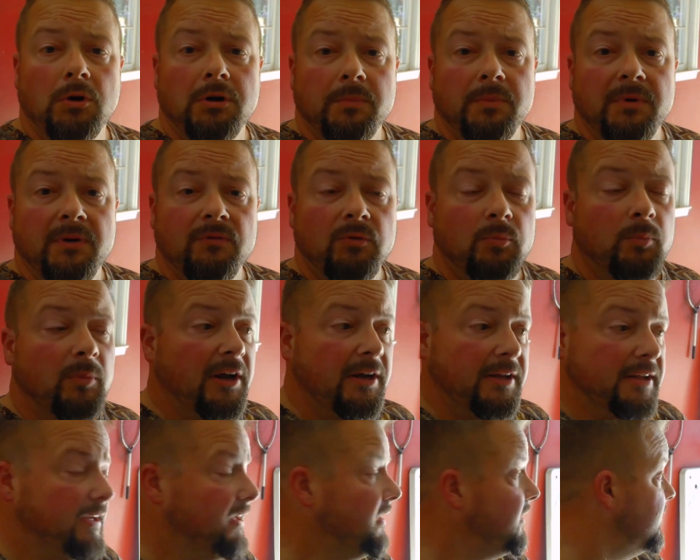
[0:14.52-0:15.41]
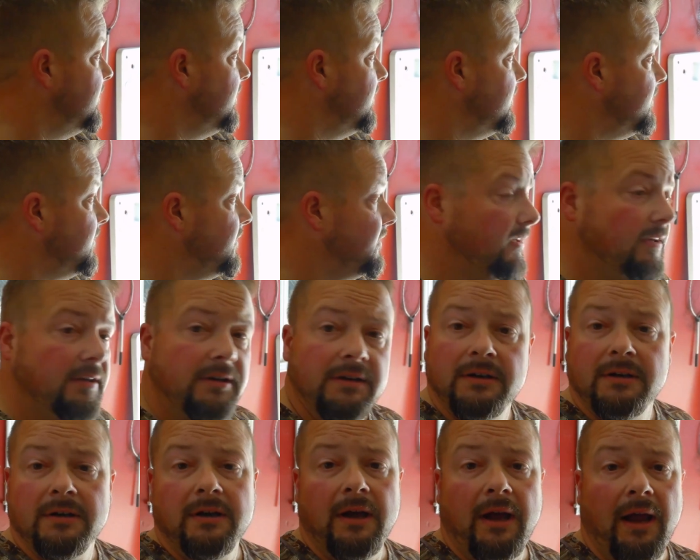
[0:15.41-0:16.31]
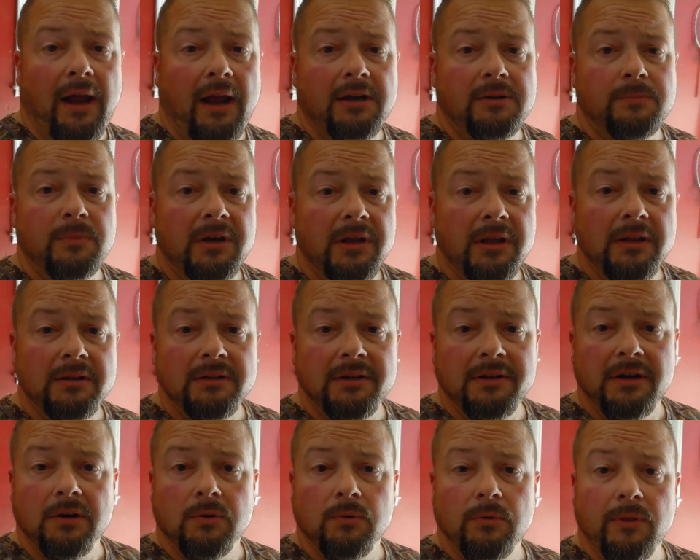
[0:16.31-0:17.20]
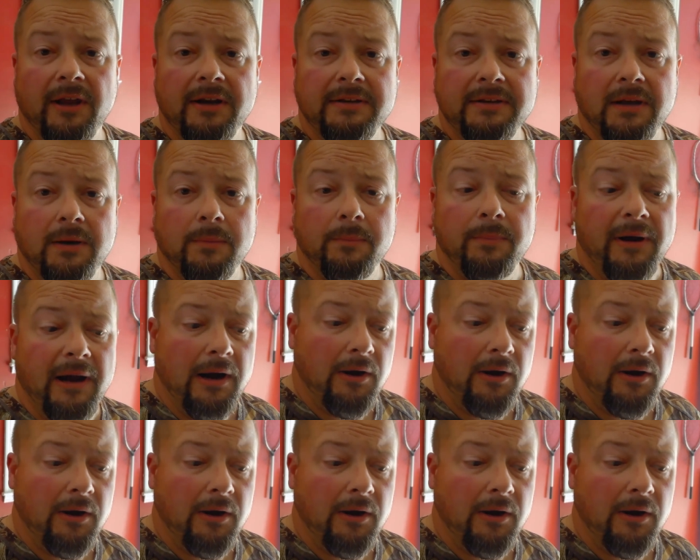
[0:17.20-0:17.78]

What up, everybody? Adam McKinley here with A-Town